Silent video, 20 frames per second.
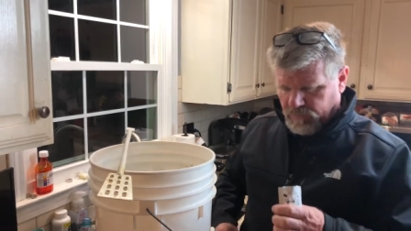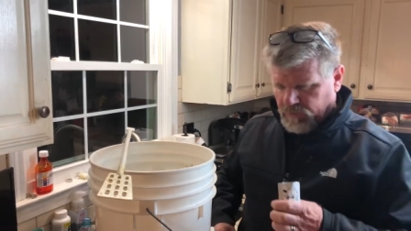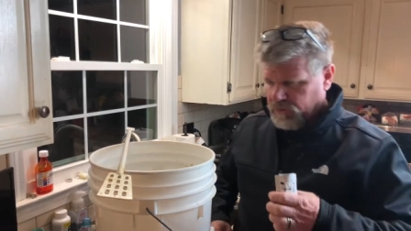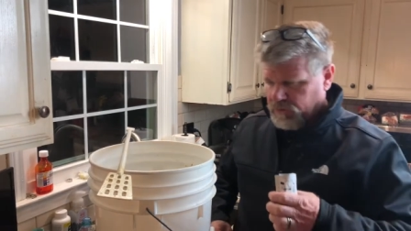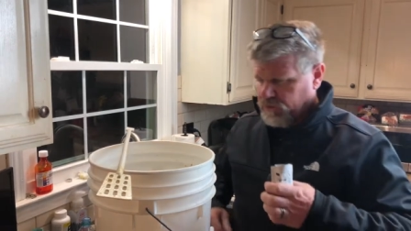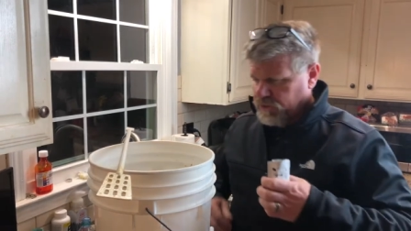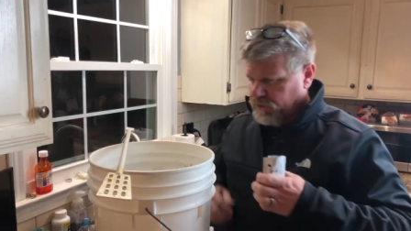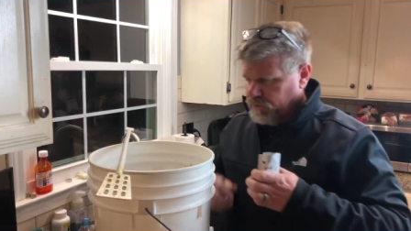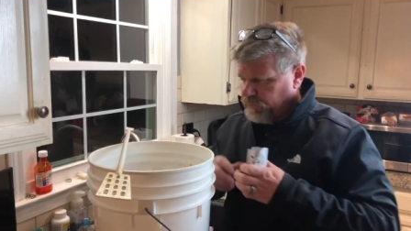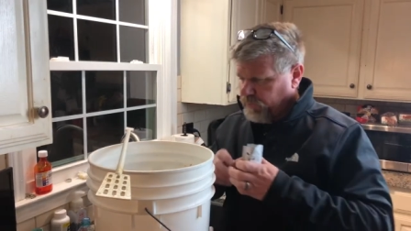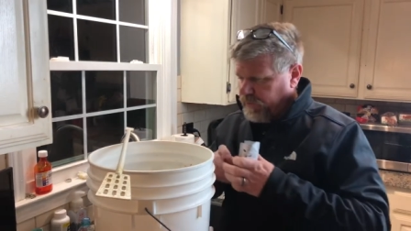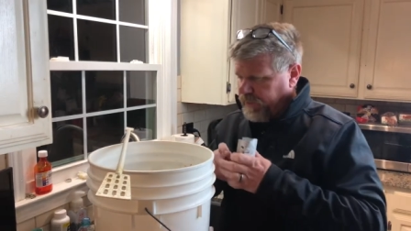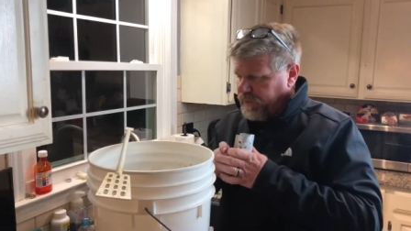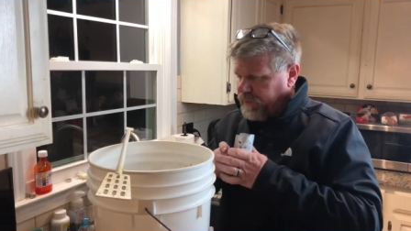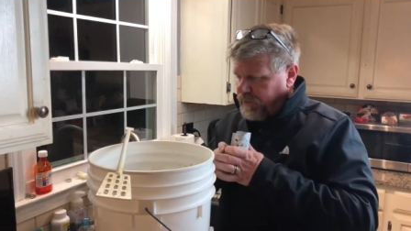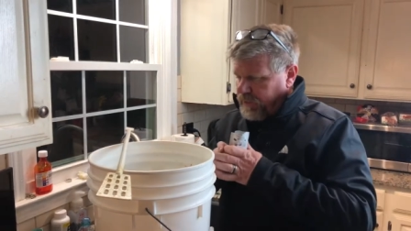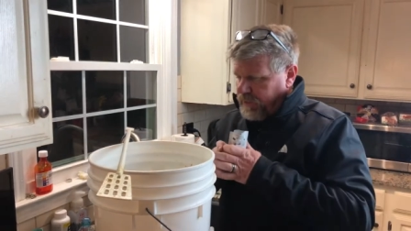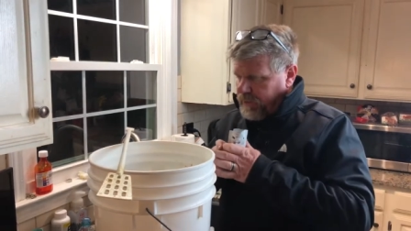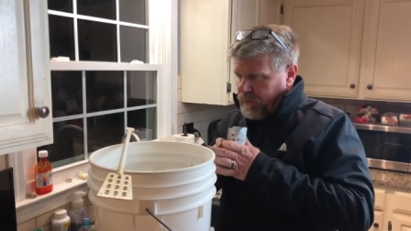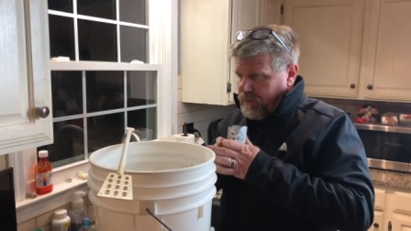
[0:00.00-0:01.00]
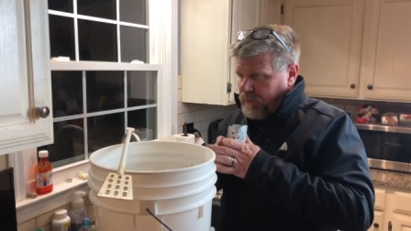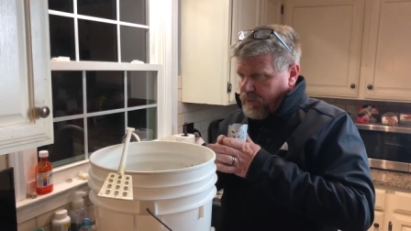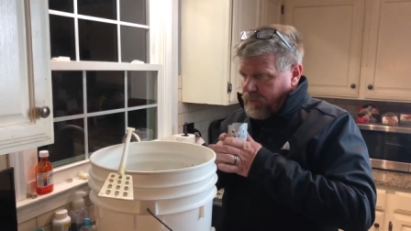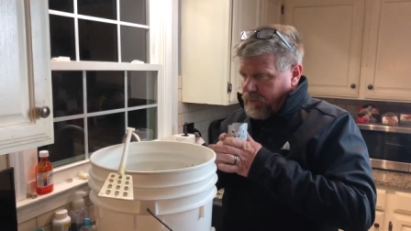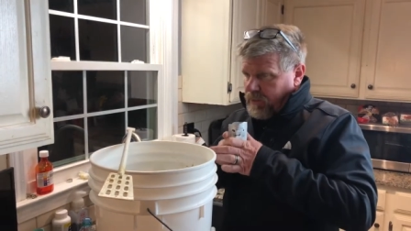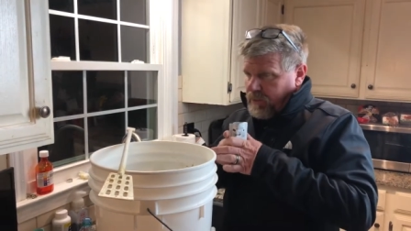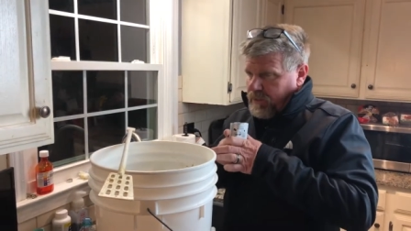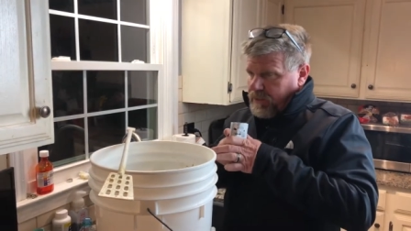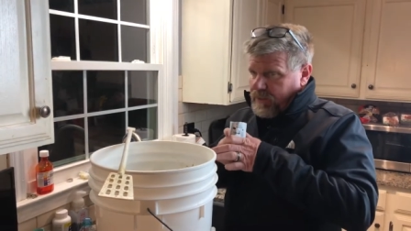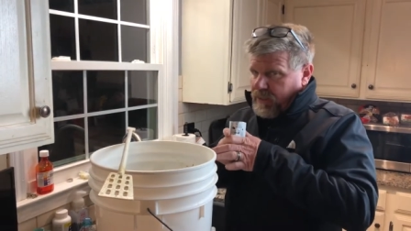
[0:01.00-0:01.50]
You just sprinkle it
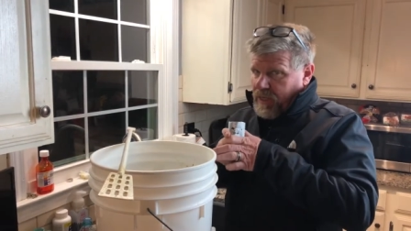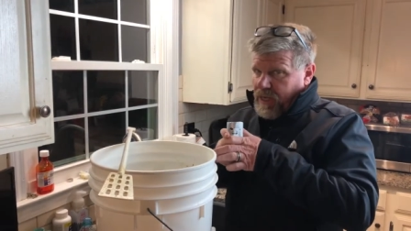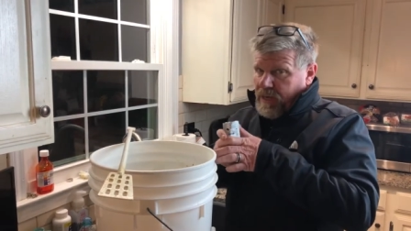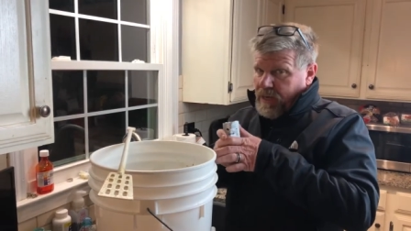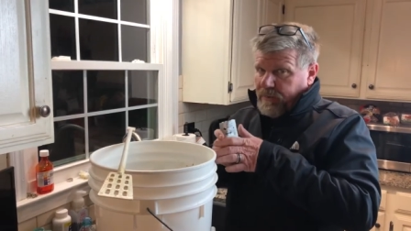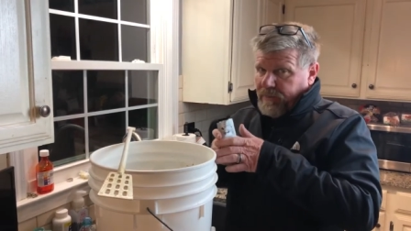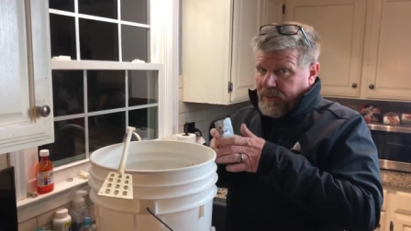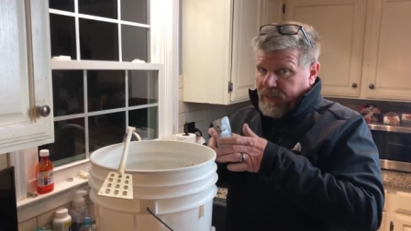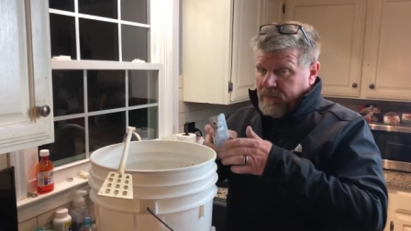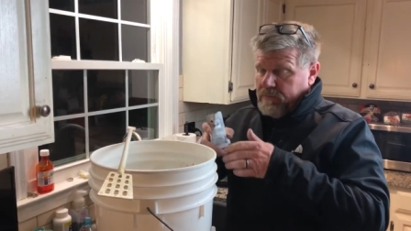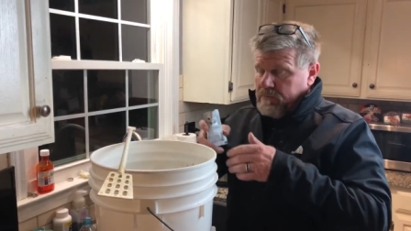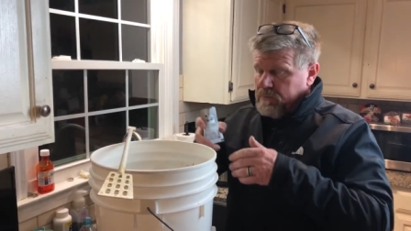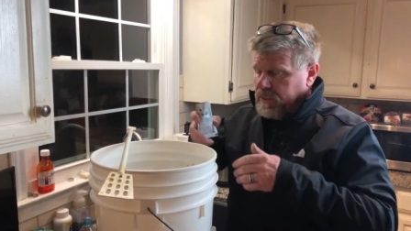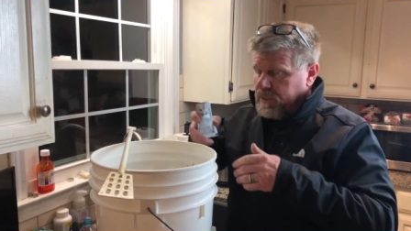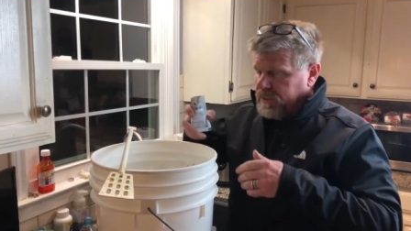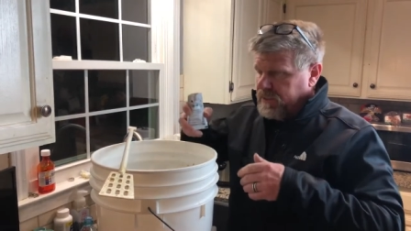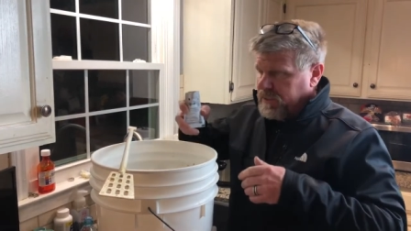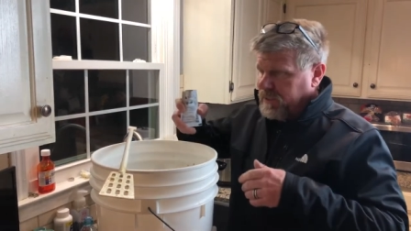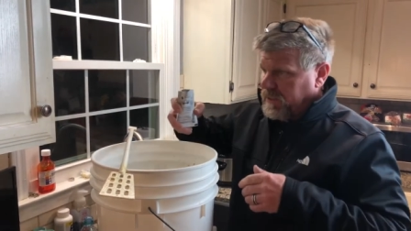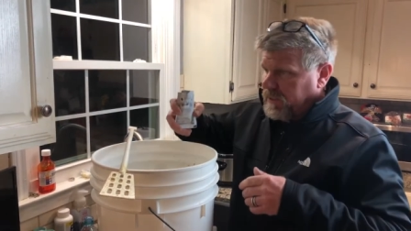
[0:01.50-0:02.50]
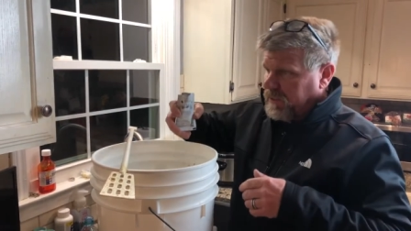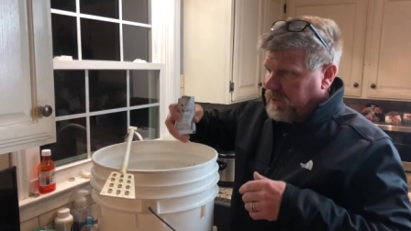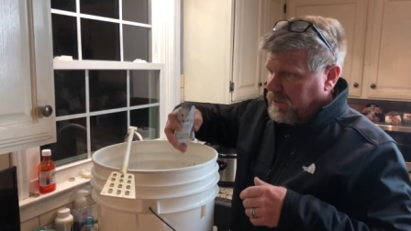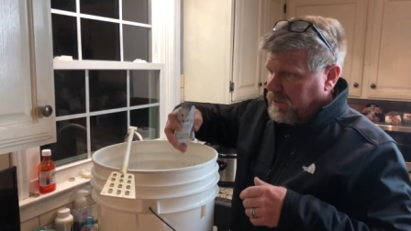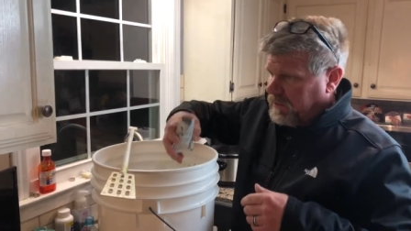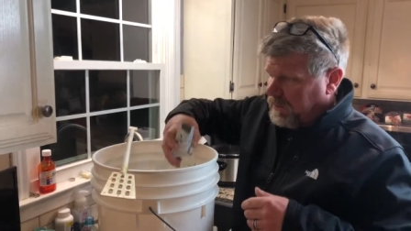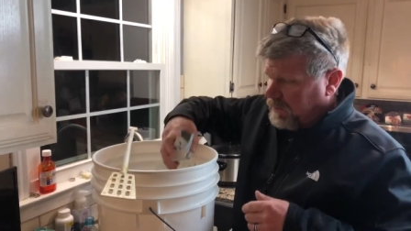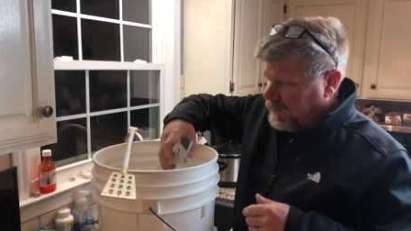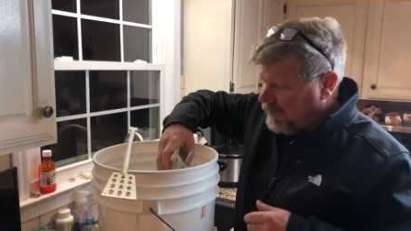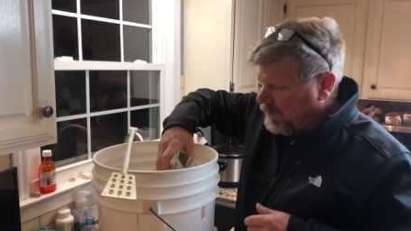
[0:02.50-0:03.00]
on top and mix it
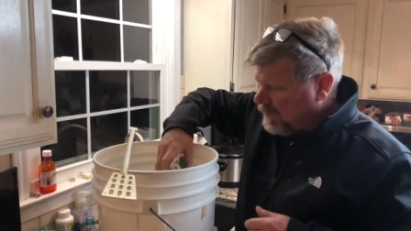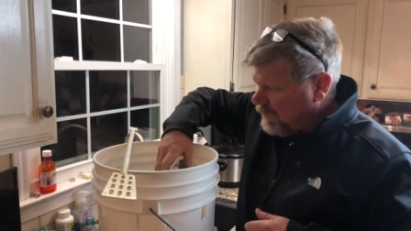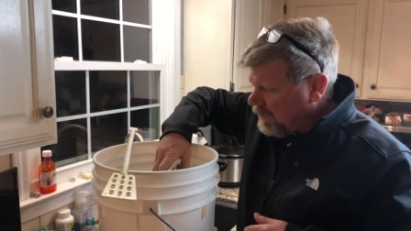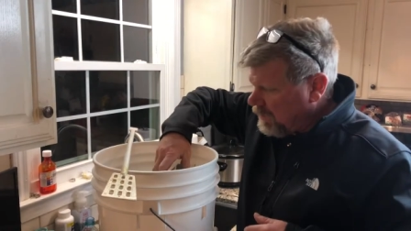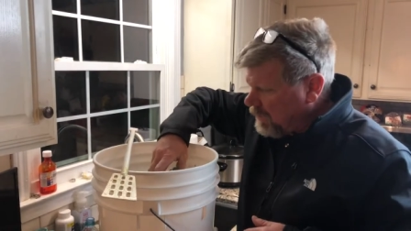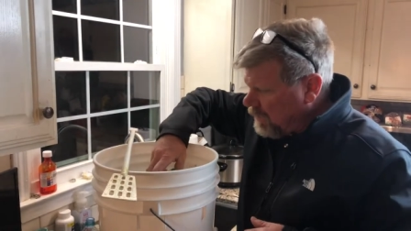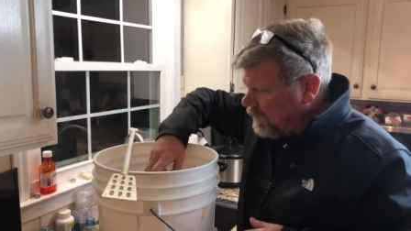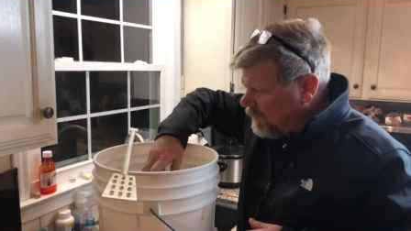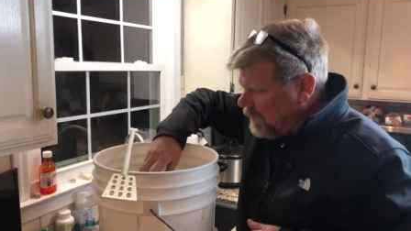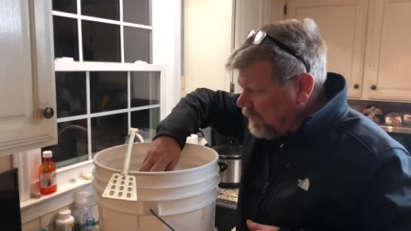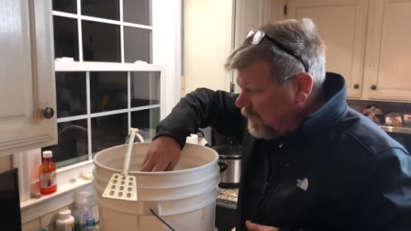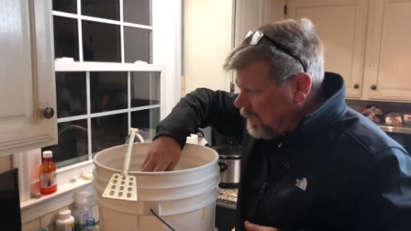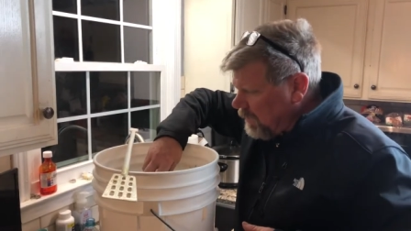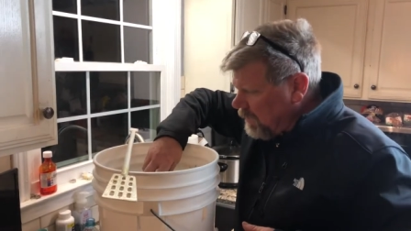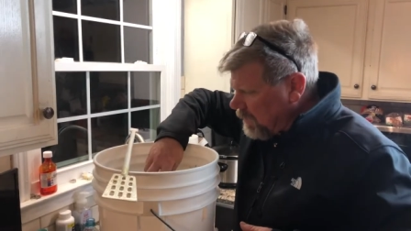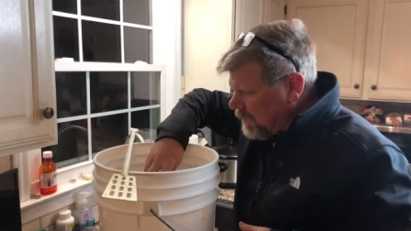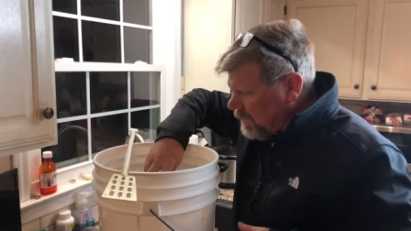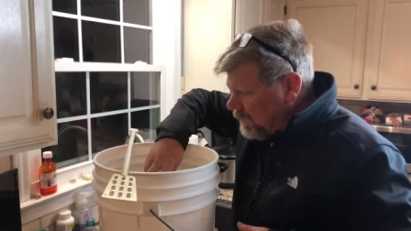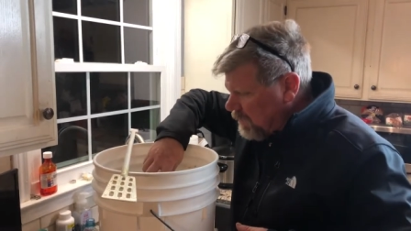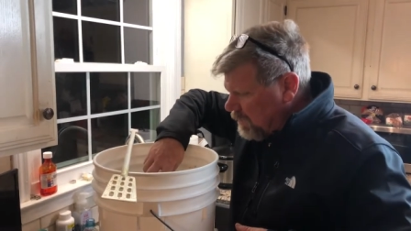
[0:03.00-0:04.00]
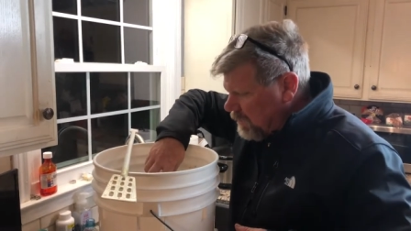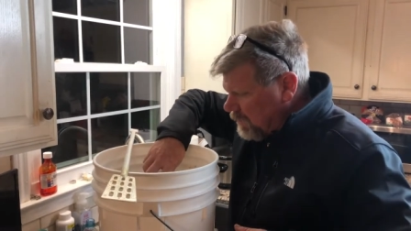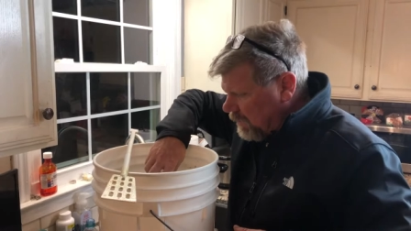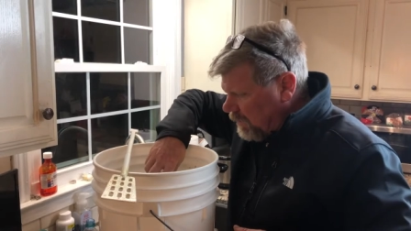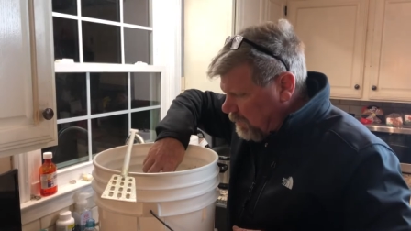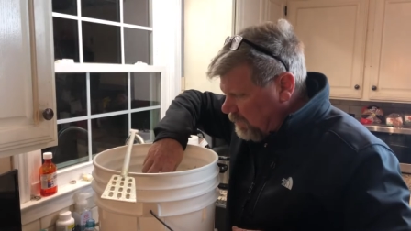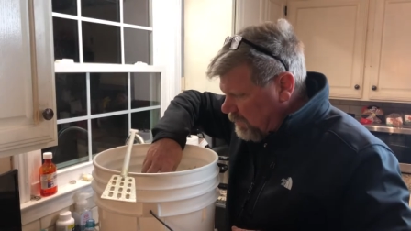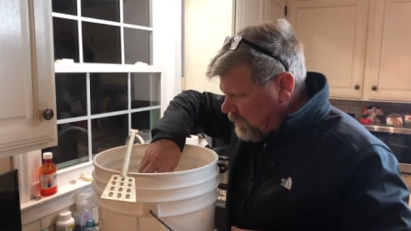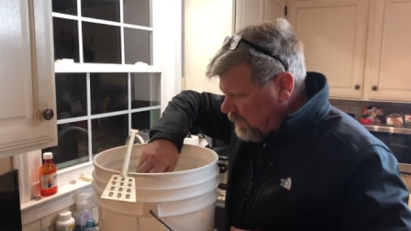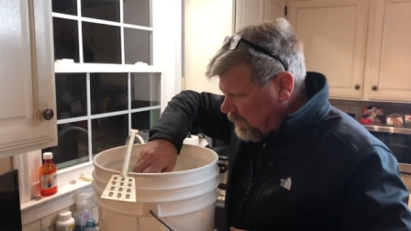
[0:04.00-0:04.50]
in.
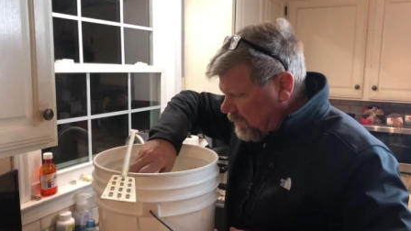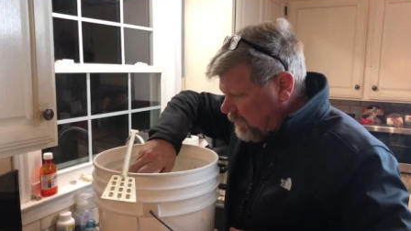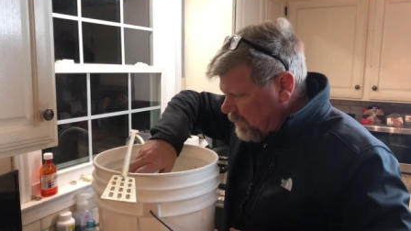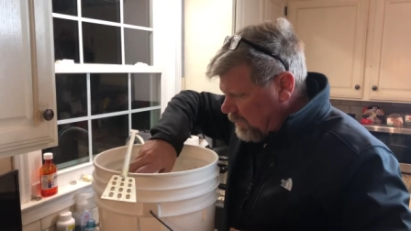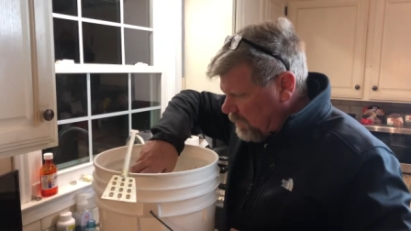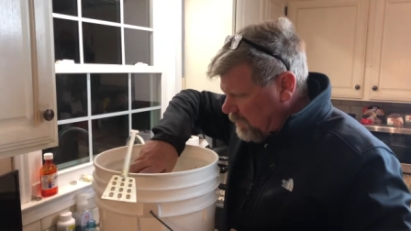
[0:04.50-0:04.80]
So, um,